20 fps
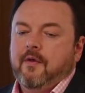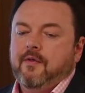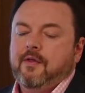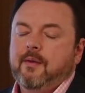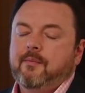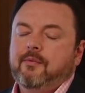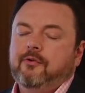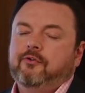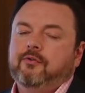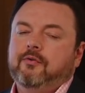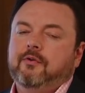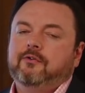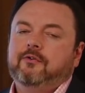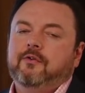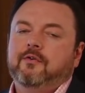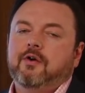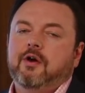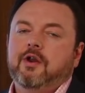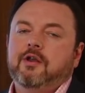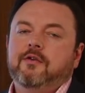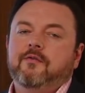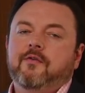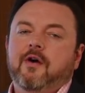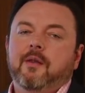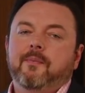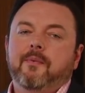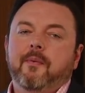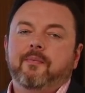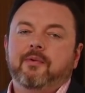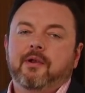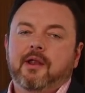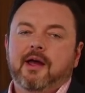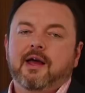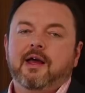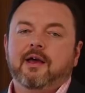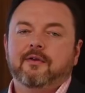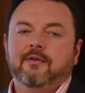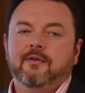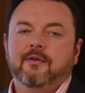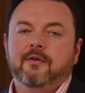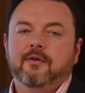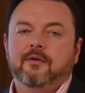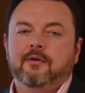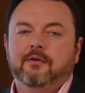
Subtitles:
Number 2 is you've got to develop a plan.